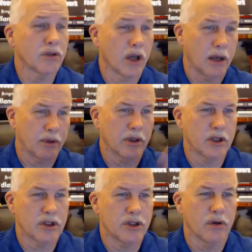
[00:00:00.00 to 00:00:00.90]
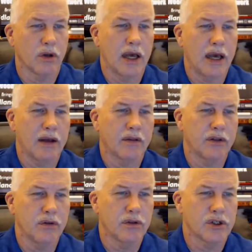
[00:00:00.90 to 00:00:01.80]
I'm going to just do
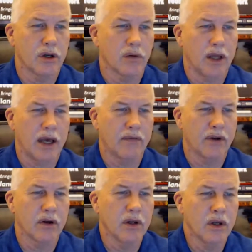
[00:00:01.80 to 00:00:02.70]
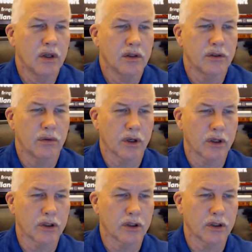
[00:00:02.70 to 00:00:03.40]
the show live here. So we're going to